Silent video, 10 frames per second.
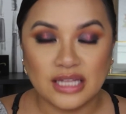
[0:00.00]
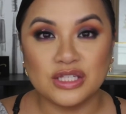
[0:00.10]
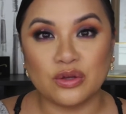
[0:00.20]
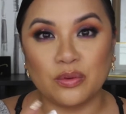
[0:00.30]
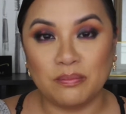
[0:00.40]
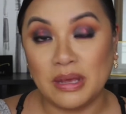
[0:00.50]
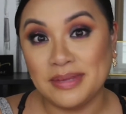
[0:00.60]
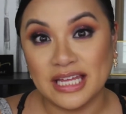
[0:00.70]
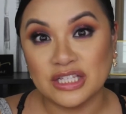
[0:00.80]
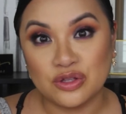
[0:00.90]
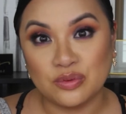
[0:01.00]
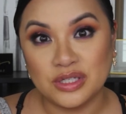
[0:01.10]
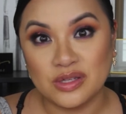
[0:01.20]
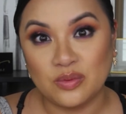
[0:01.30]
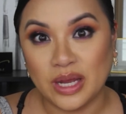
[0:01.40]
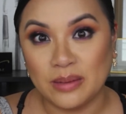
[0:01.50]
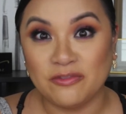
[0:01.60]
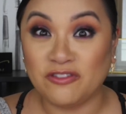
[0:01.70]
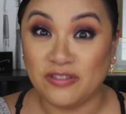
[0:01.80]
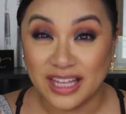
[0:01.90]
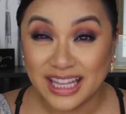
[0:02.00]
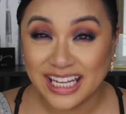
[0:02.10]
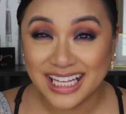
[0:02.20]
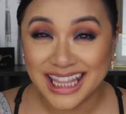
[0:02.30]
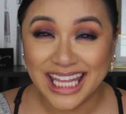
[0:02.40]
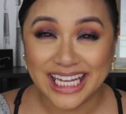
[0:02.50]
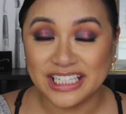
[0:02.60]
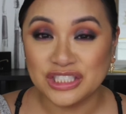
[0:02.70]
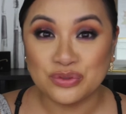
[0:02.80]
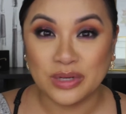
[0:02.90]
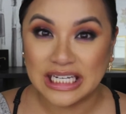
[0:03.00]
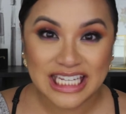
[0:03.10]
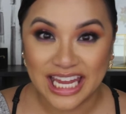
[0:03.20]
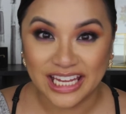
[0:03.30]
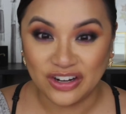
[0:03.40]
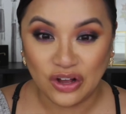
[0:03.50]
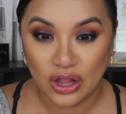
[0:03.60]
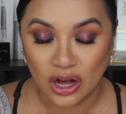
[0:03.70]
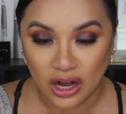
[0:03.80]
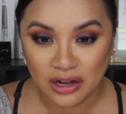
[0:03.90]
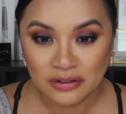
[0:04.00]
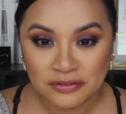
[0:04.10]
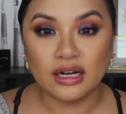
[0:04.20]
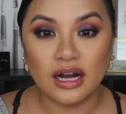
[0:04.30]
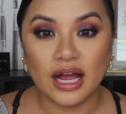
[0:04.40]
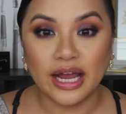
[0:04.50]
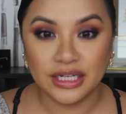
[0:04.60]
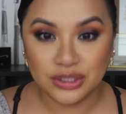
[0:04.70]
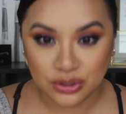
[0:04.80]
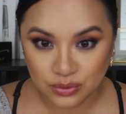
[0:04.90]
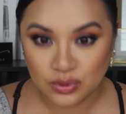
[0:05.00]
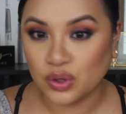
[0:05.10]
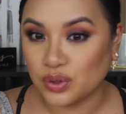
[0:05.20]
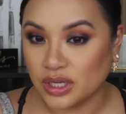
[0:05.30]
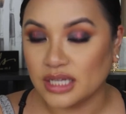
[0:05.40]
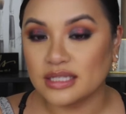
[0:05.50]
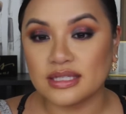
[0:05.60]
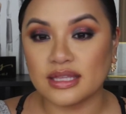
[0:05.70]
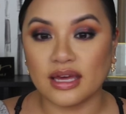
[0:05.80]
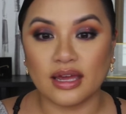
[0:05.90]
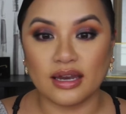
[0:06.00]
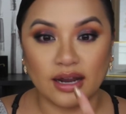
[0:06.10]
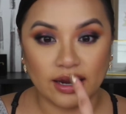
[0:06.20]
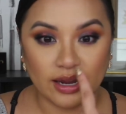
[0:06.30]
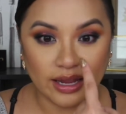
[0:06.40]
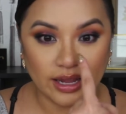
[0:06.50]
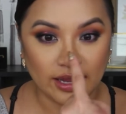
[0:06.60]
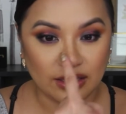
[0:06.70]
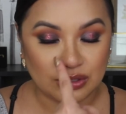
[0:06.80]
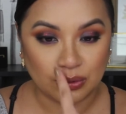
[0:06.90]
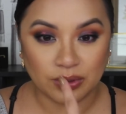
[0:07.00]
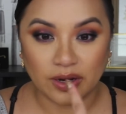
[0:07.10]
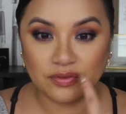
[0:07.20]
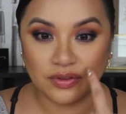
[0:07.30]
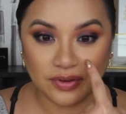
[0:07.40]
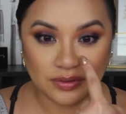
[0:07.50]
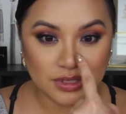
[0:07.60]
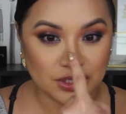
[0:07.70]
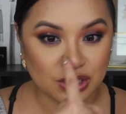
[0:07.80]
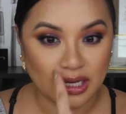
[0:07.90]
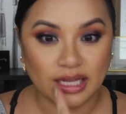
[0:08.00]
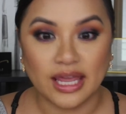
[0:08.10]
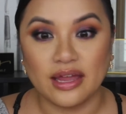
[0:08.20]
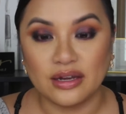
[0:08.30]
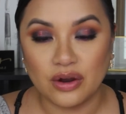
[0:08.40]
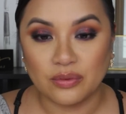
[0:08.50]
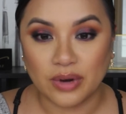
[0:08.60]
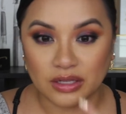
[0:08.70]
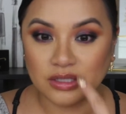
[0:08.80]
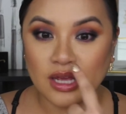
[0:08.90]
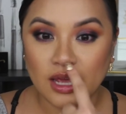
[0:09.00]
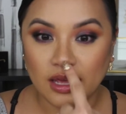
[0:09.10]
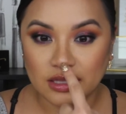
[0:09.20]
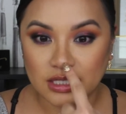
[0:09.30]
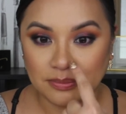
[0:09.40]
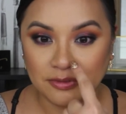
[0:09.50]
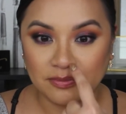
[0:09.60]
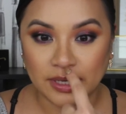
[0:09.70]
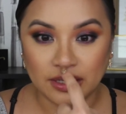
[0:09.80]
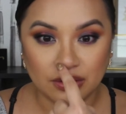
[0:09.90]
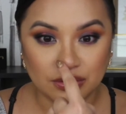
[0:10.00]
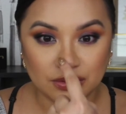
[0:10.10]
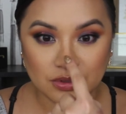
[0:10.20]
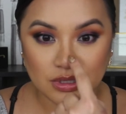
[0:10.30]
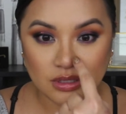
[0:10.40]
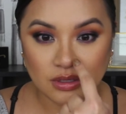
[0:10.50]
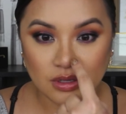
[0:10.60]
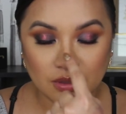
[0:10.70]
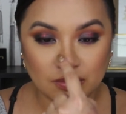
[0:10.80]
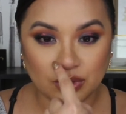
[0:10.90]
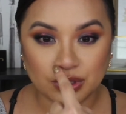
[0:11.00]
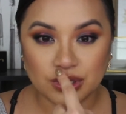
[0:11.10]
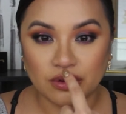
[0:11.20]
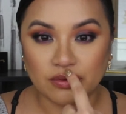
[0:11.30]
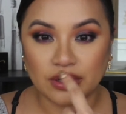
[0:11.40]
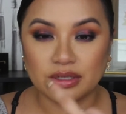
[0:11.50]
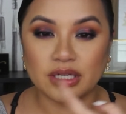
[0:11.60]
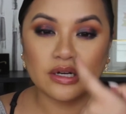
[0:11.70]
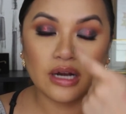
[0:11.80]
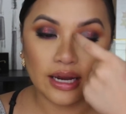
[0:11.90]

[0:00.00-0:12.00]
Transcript: And so maybe that's the reason why I'm feeling like I just want to take it all off. I do notice that I don't have the foundation again around the tip of my nose, more so around here.